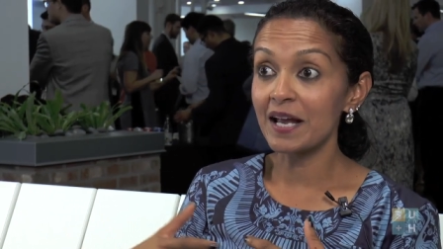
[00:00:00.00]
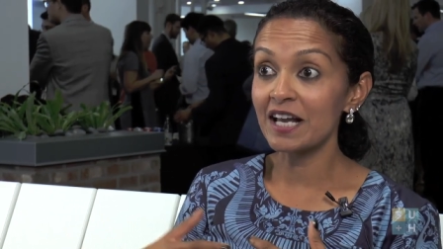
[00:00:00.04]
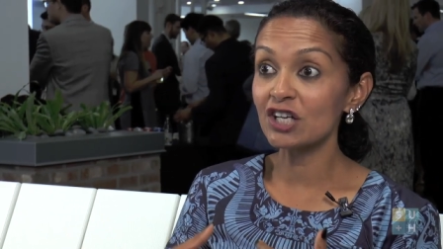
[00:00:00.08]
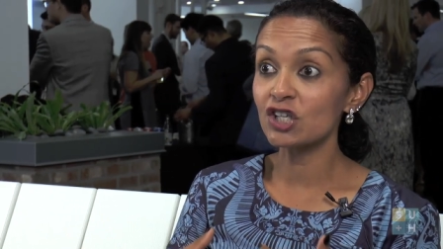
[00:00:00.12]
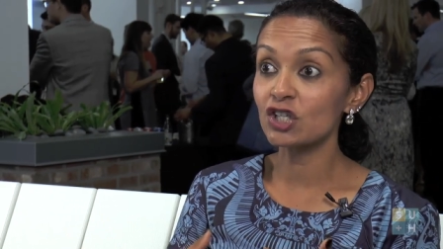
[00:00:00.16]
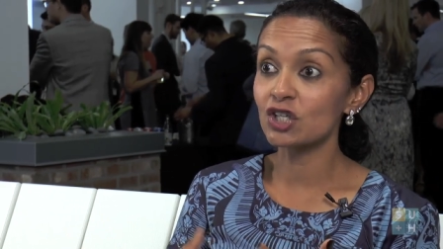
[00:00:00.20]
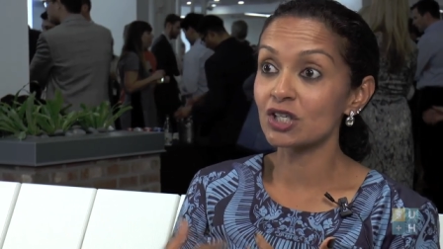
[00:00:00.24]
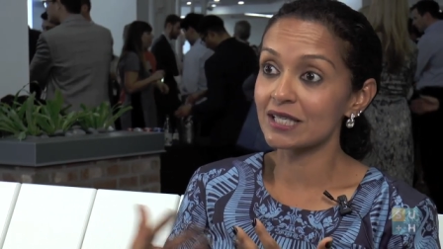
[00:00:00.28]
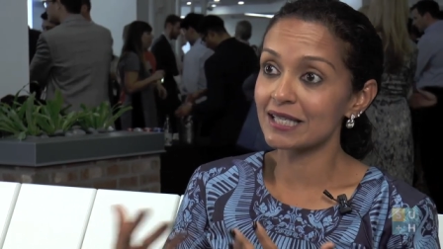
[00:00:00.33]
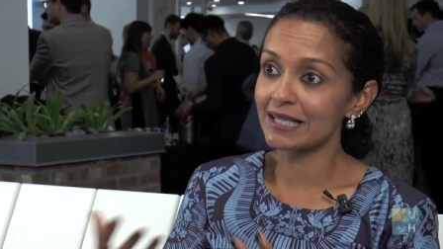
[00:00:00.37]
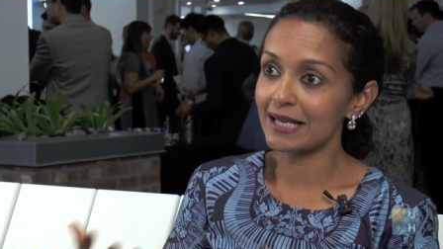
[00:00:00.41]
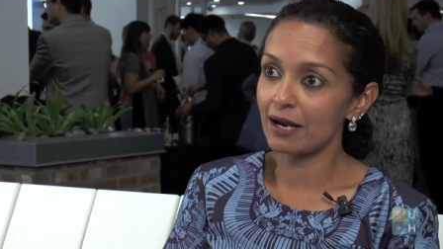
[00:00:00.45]

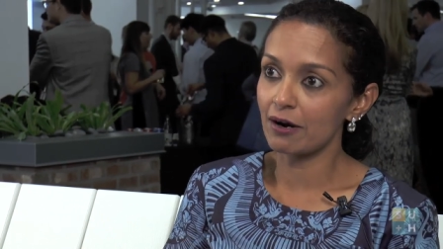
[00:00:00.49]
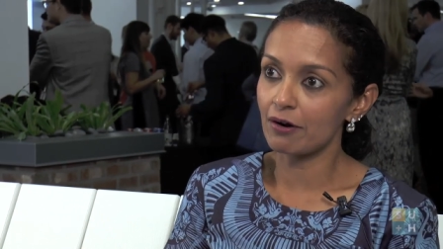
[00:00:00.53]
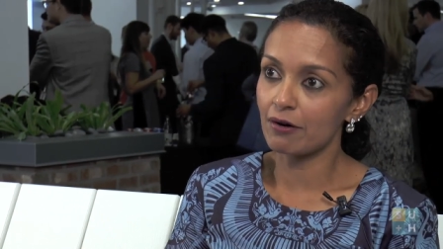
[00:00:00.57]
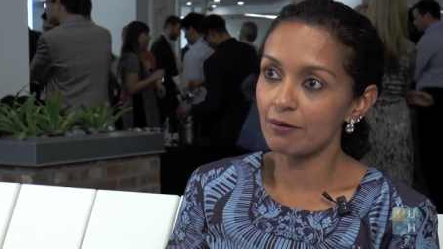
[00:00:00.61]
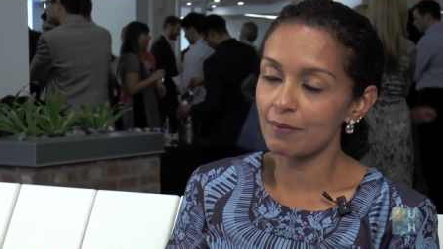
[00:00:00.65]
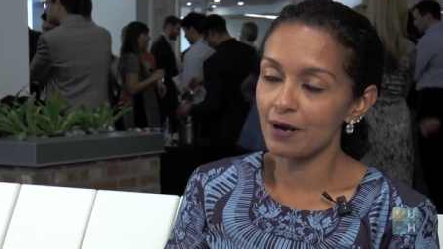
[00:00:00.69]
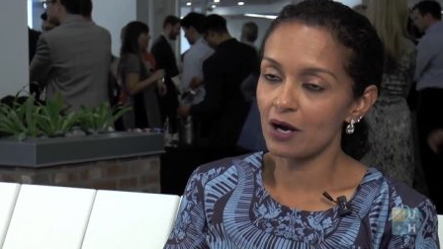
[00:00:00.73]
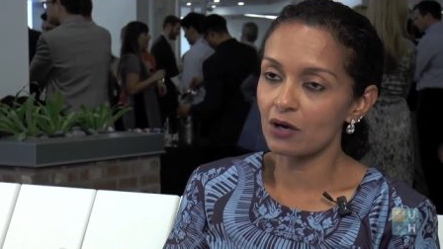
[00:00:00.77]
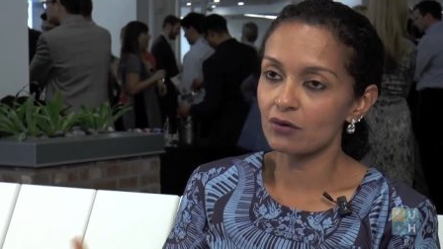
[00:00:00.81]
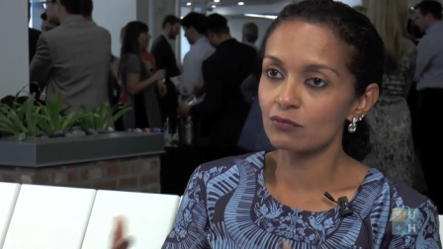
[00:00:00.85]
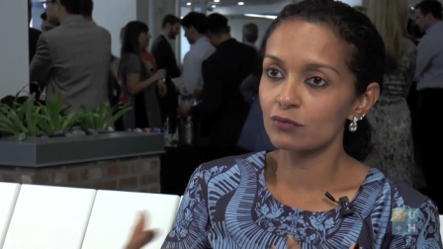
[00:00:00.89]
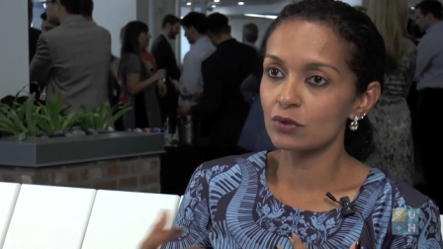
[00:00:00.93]
patients care
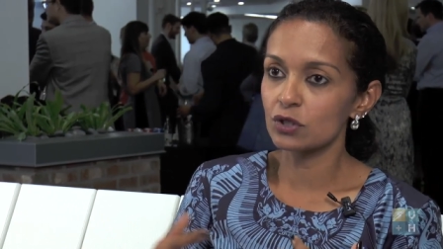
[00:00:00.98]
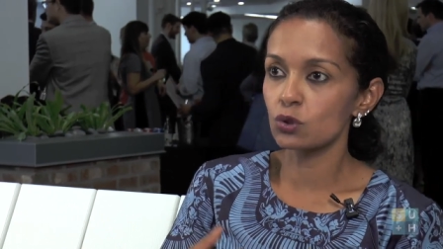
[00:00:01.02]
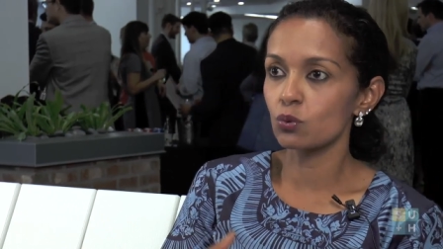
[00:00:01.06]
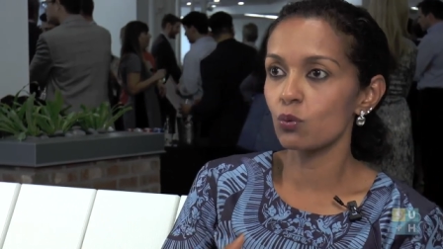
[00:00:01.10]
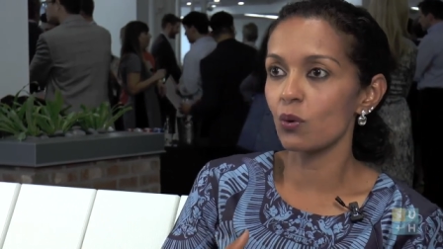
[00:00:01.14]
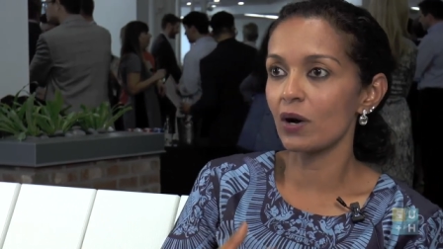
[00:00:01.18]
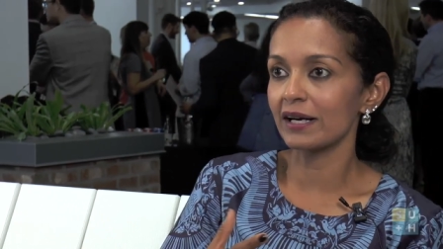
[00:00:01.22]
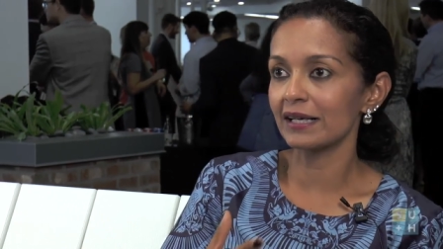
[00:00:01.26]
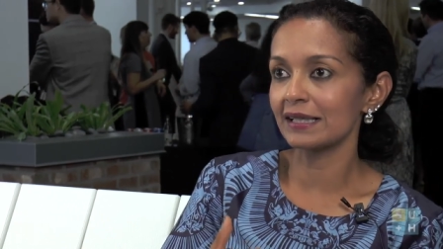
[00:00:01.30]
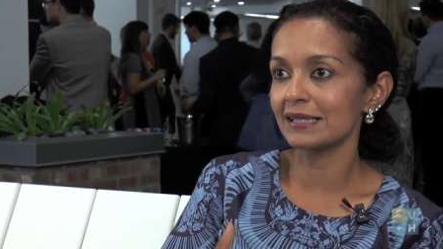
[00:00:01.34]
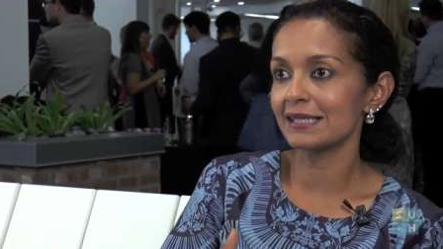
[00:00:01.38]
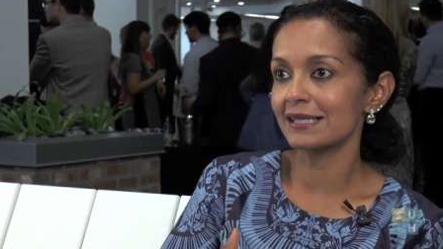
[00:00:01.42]
about, which
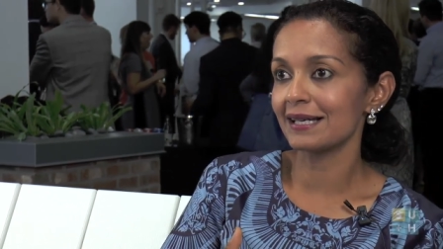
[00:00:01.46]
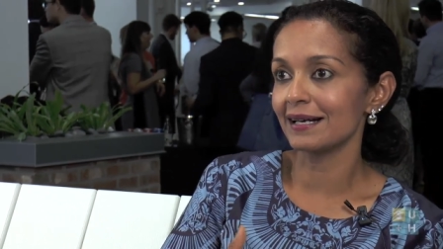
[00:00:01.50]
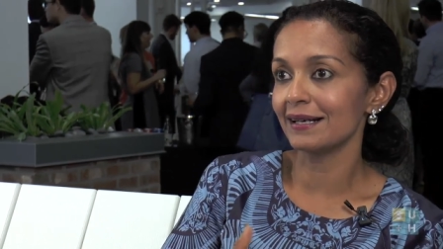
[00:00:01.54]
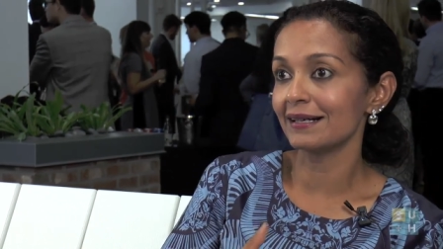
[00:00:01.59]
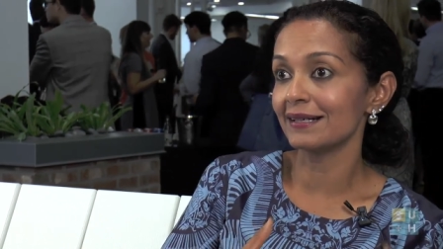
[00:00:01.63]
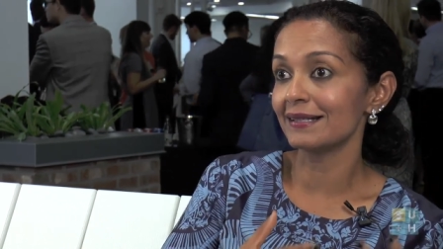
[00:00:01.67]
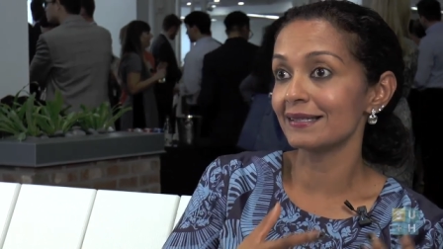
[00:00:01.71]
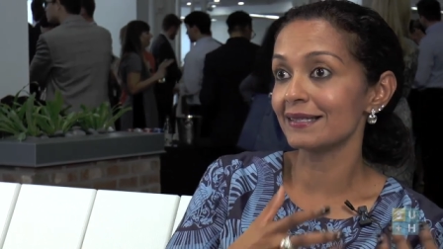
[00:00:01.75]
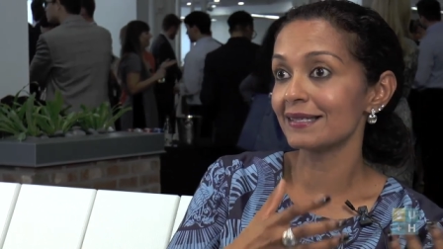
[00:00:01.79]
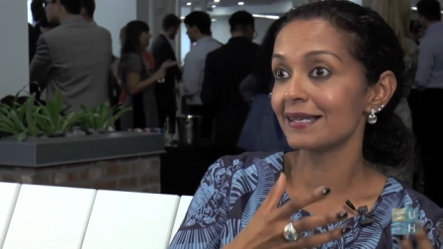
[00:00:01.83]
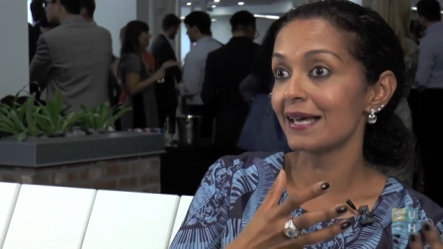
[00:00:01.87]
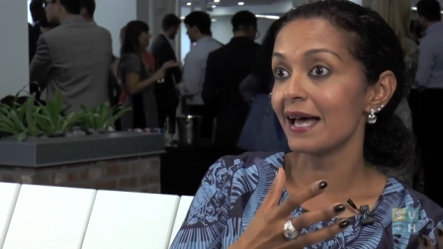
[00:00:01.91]
vital
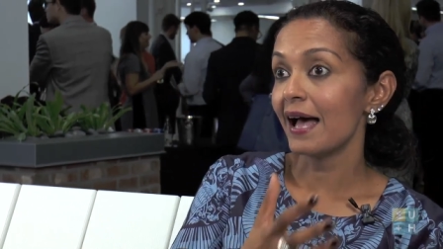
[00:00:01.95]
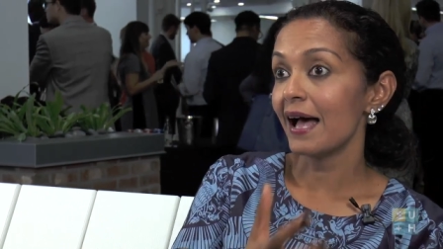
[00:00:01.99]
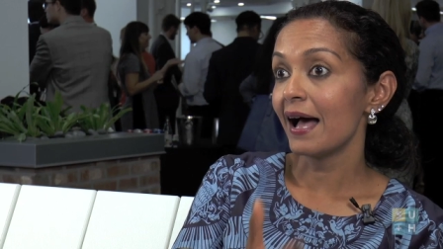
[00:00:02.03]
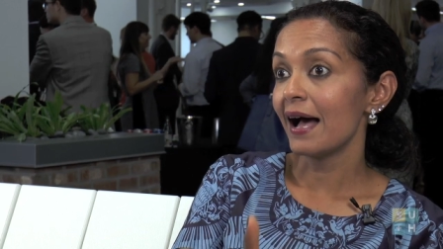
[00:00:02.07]
signs